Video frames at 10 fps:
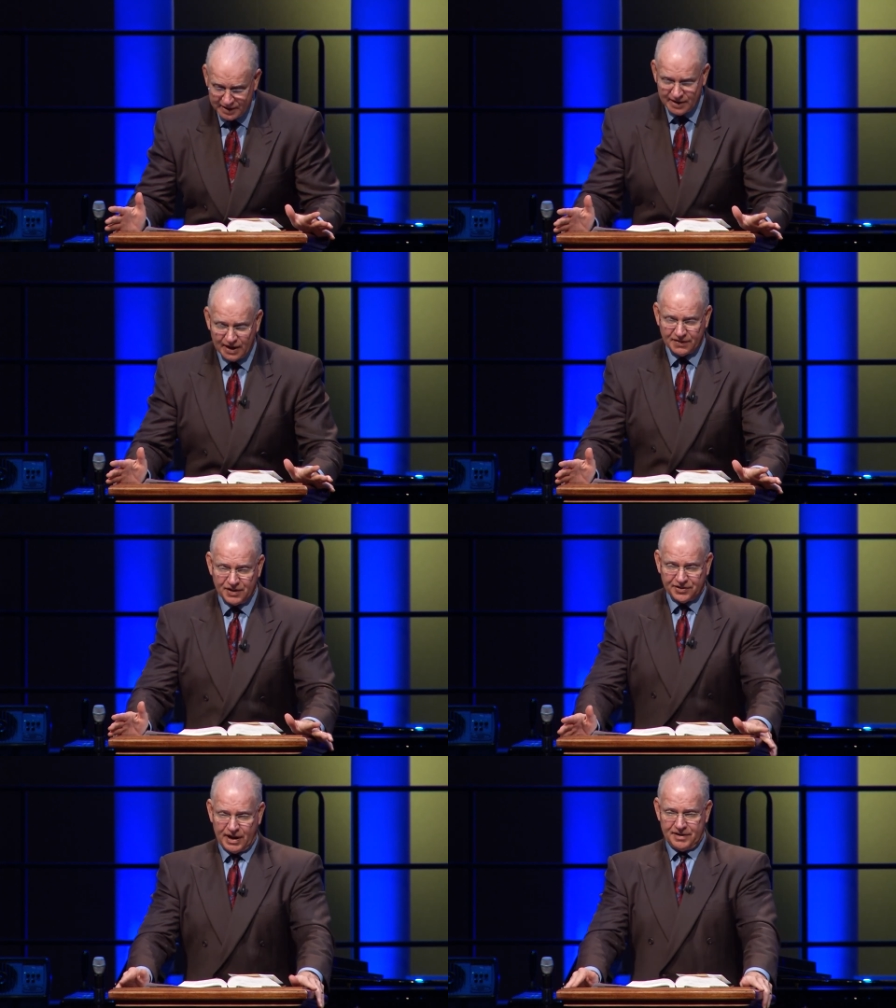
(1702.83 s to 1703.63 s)
And they
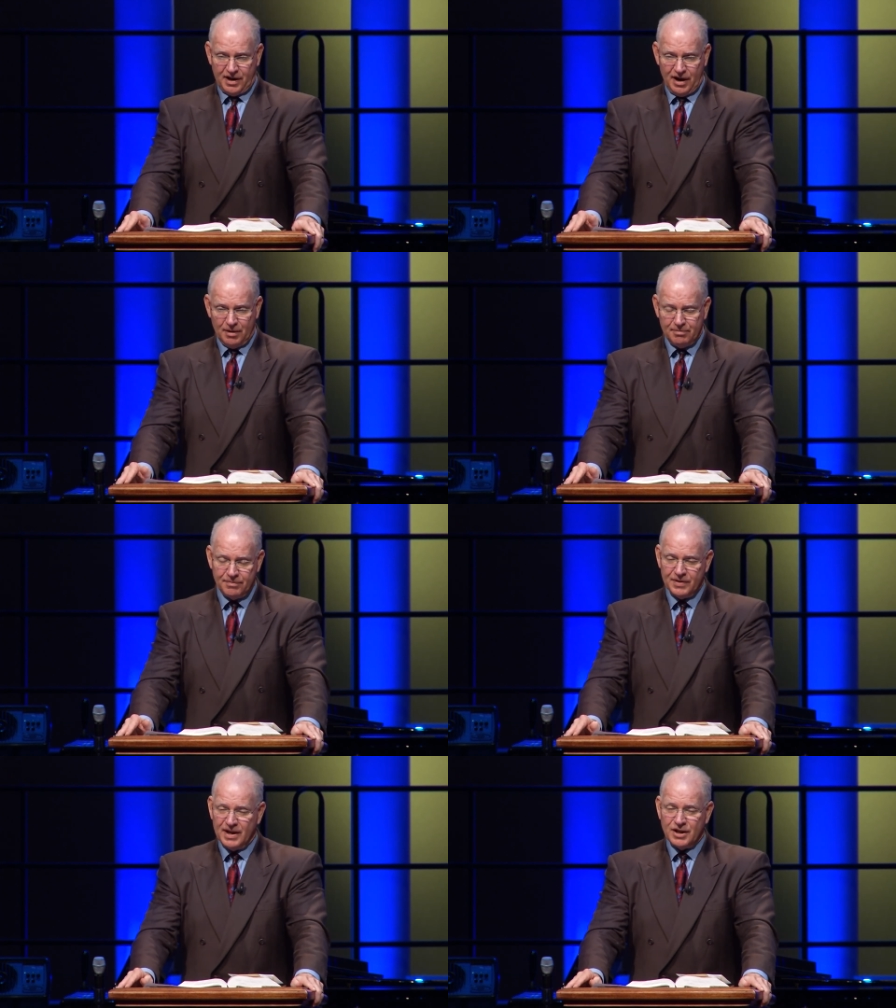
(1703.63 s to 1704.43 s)
said to him,
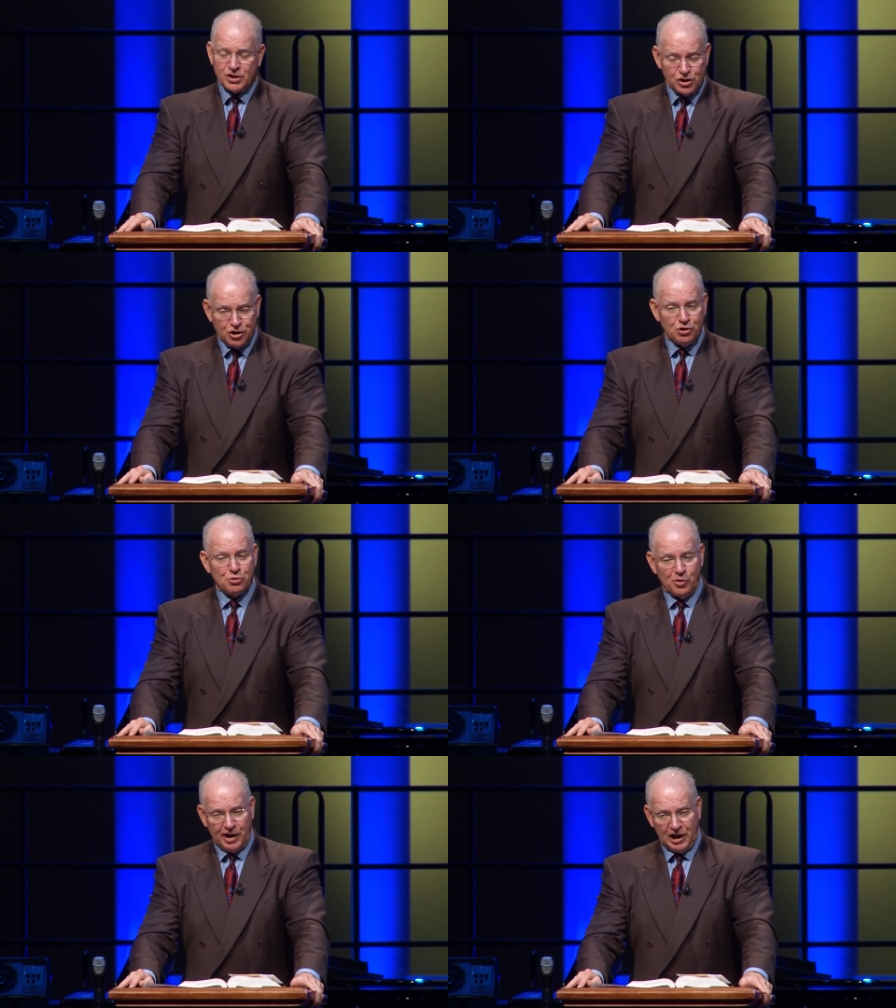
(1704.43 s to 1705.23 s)
you
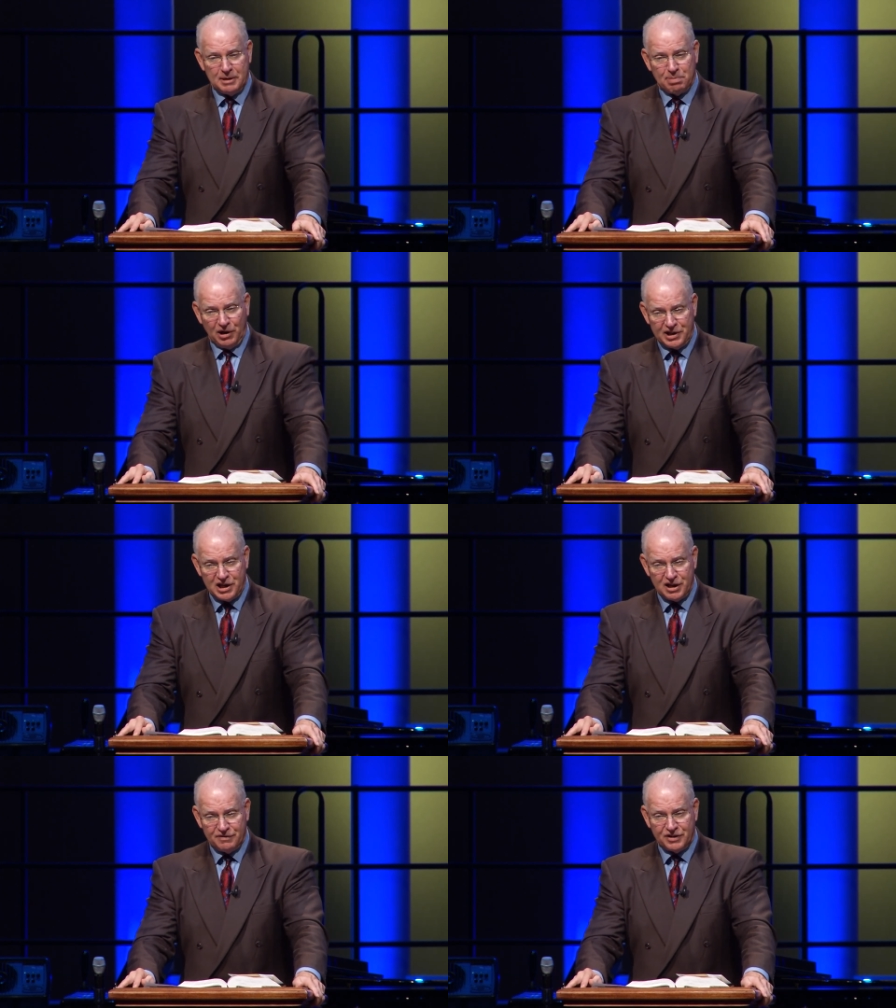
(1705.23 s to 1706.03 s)
really
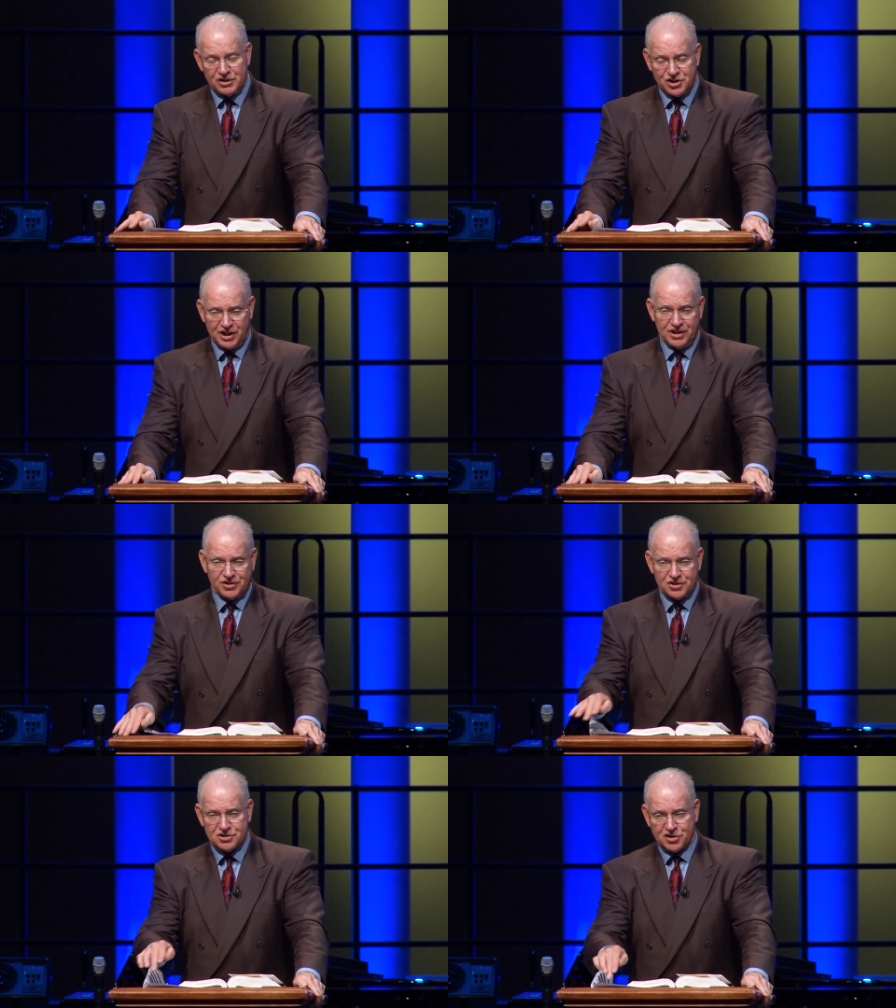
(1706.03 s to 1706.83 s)
believe that
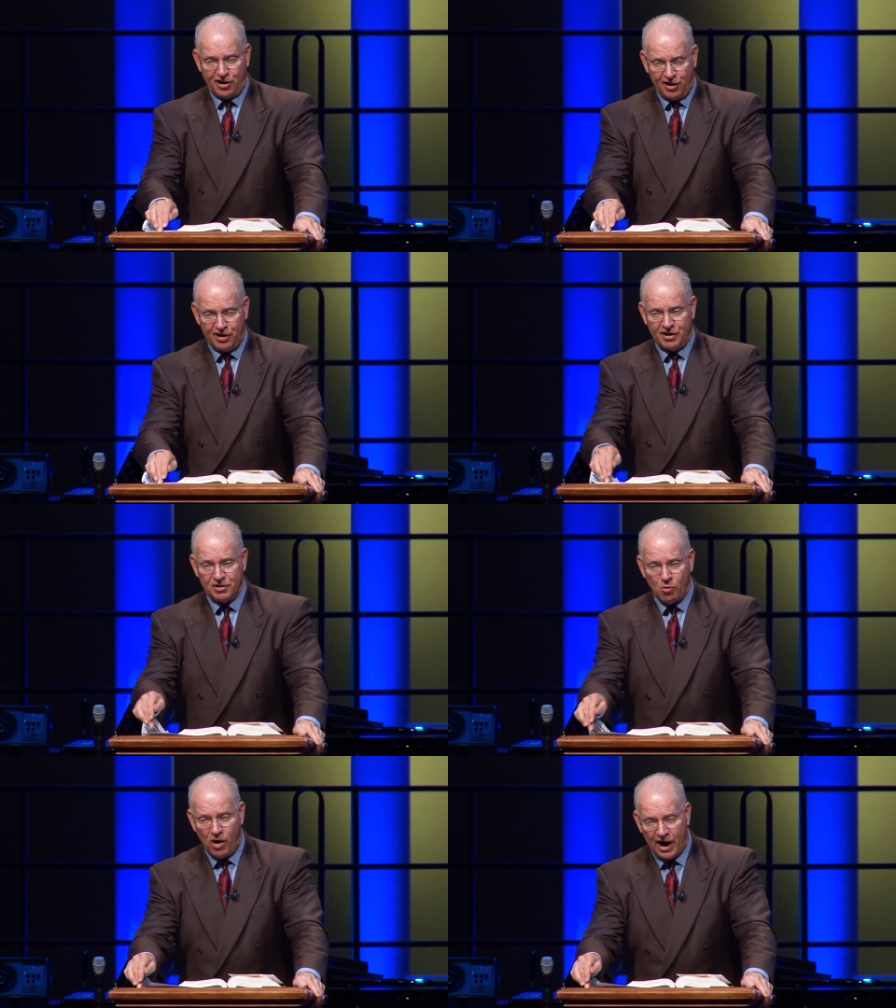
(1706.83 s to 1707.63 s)
Jesus
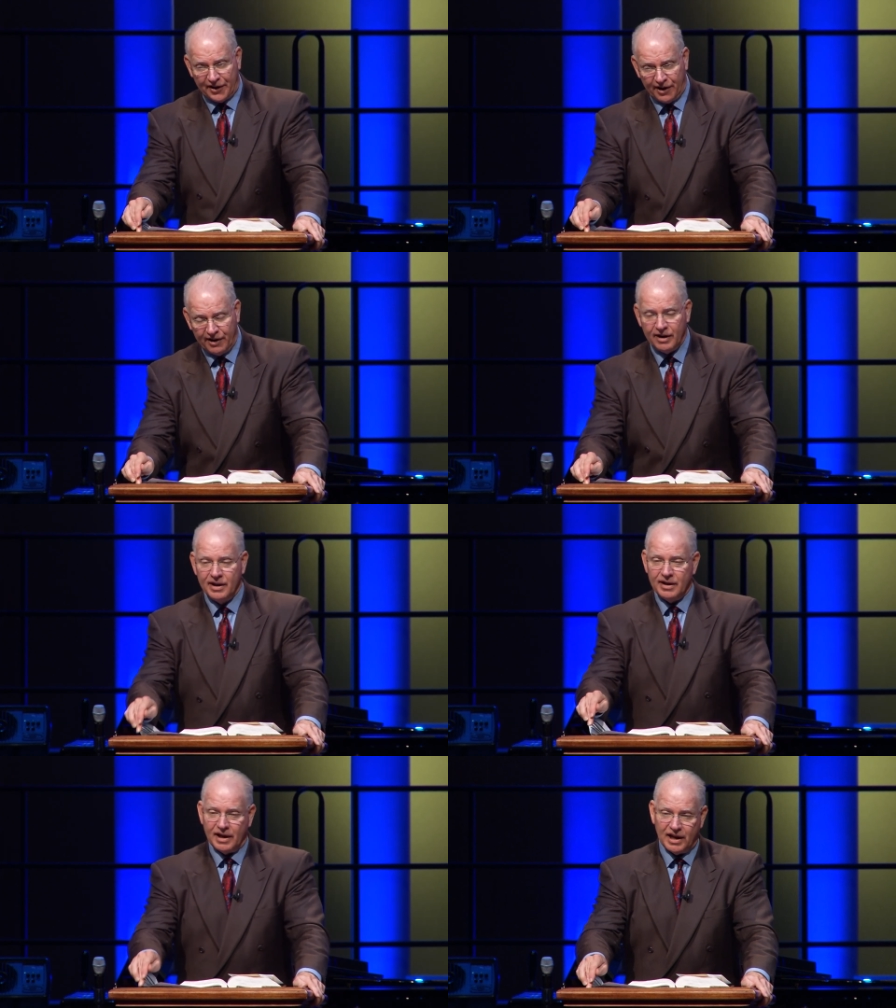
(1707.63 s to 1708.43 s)
turned water
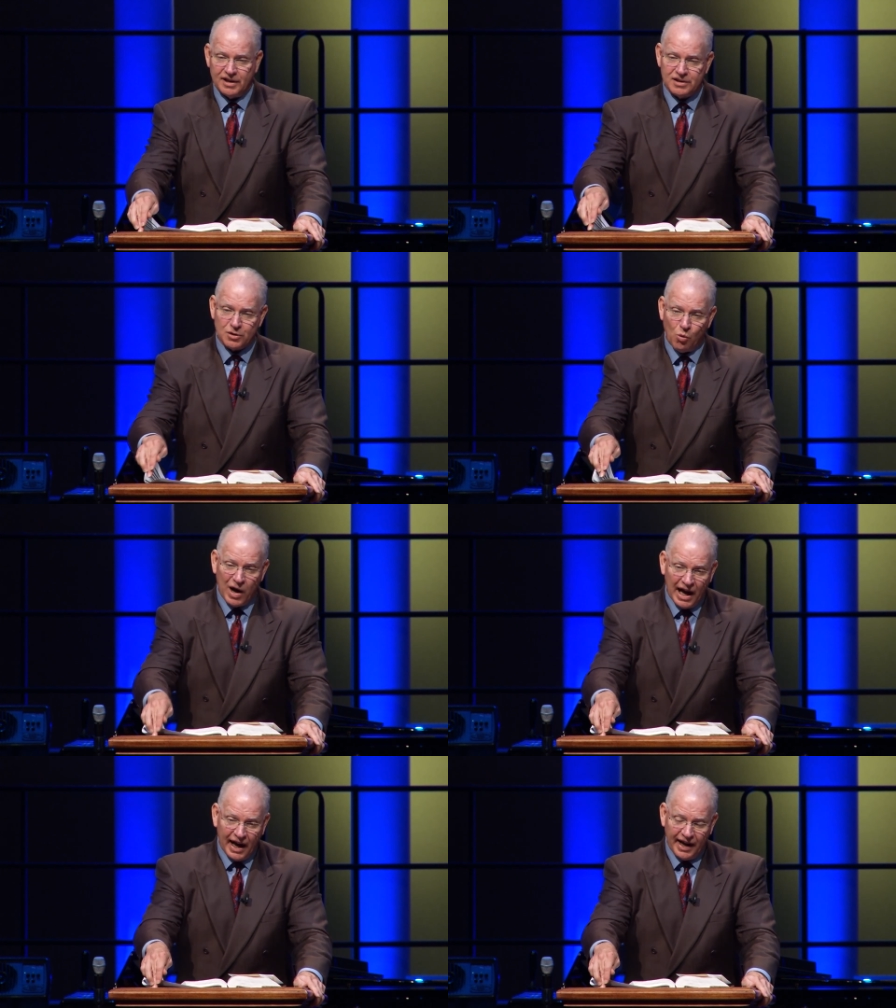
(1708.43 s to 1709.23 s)
into
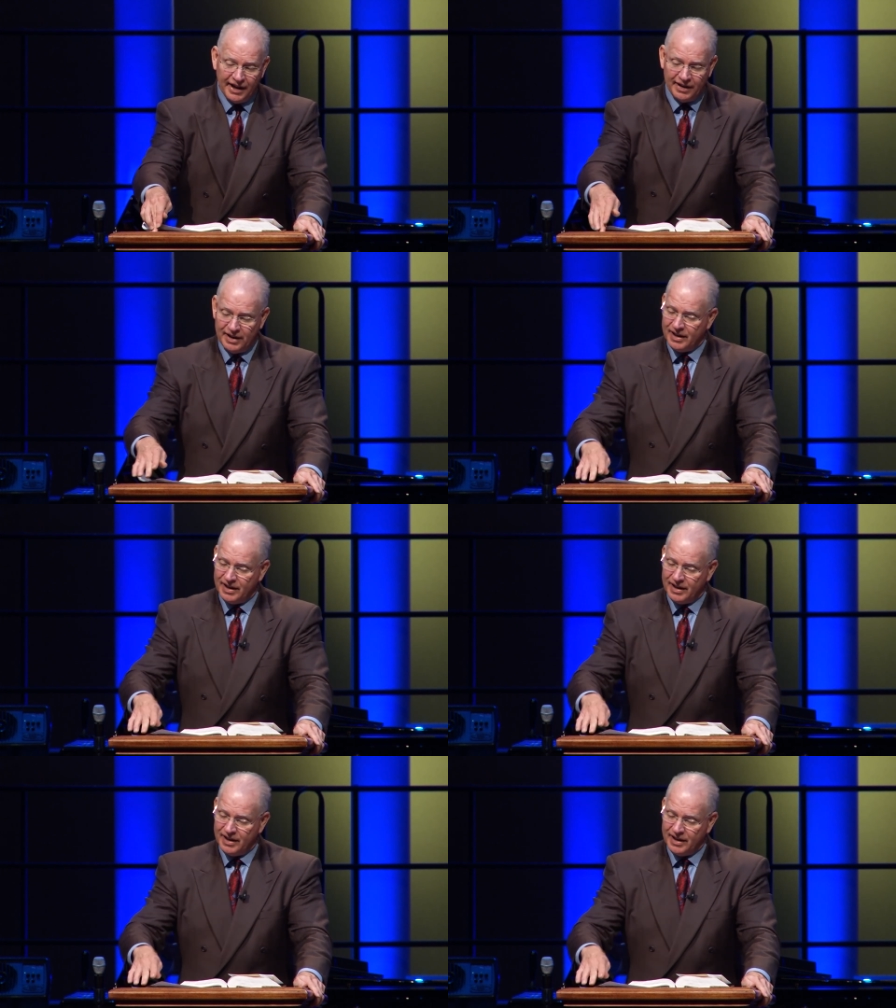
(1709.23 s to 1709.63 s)
wine?